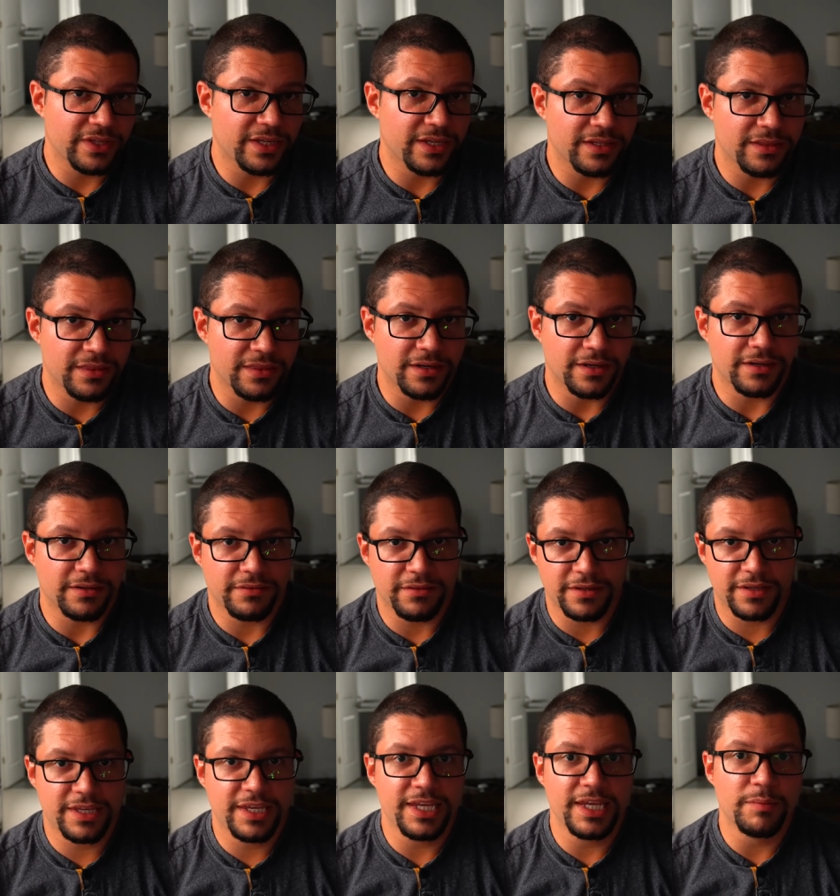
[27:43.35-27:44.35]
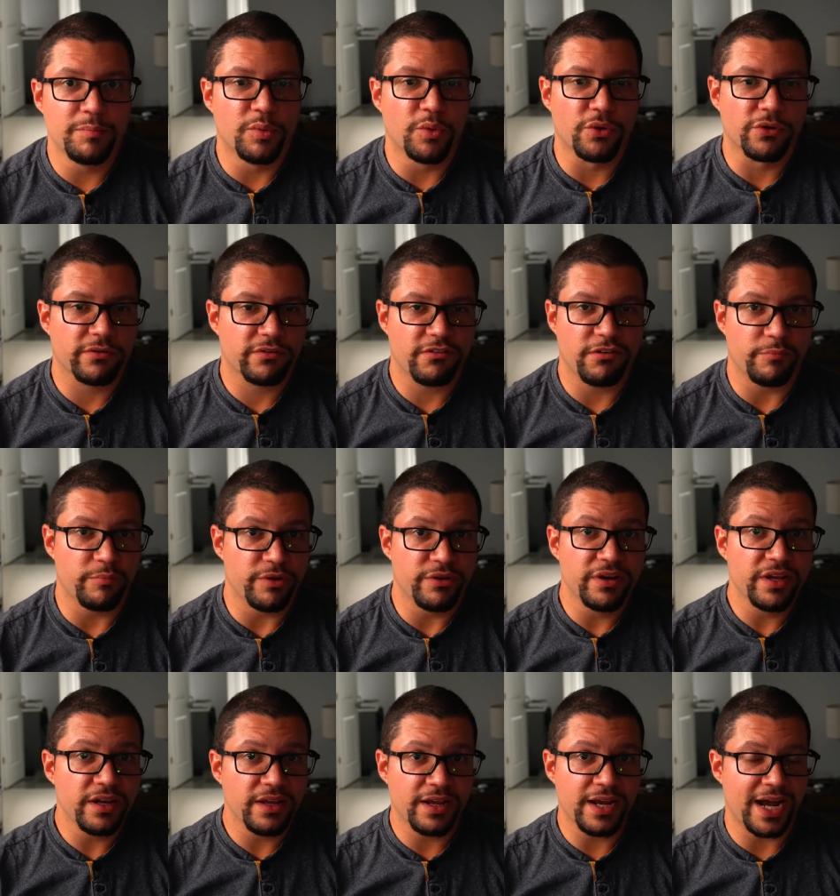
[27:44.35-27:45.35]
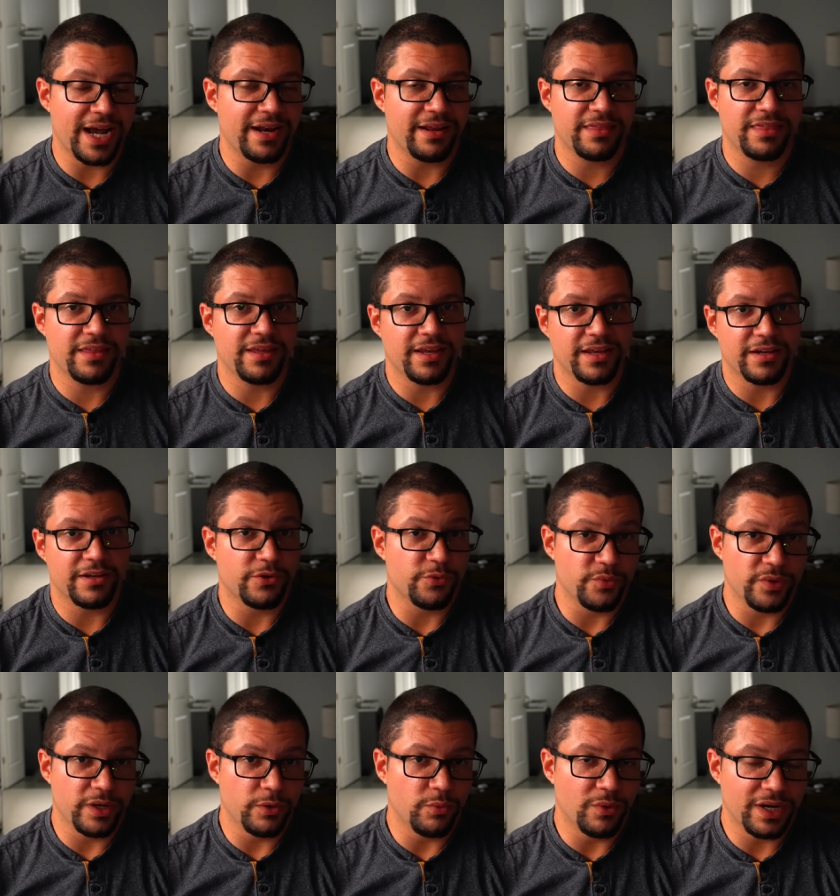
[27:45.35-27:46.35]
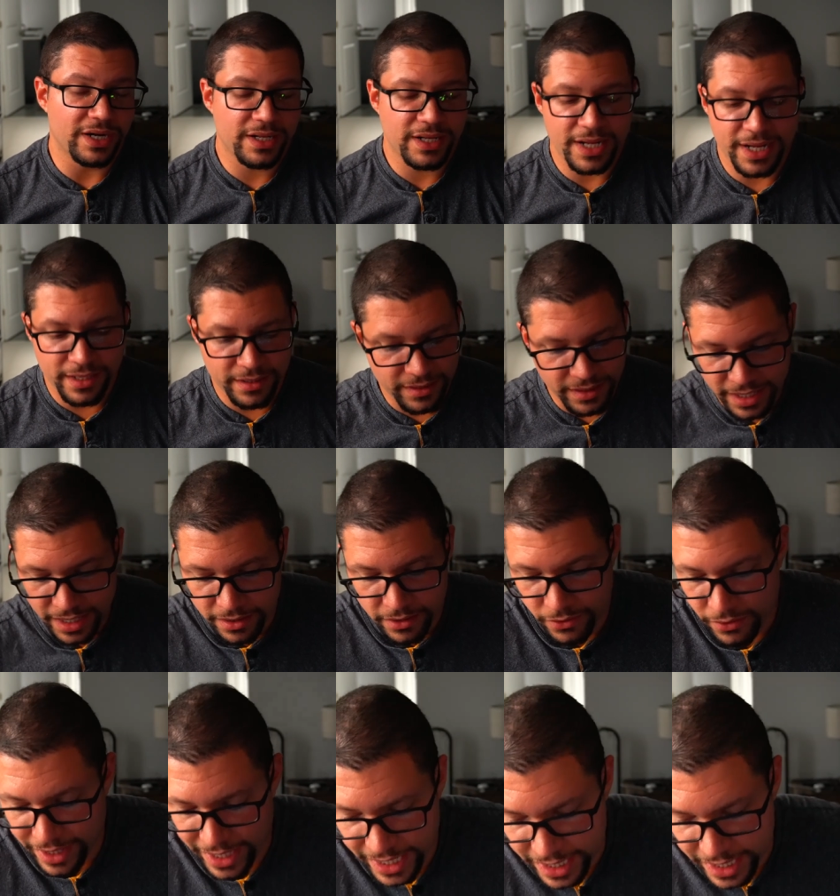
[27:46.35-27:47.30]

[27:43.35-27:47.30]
the the keyboard community kind of thing and you really want that yeah go ahead you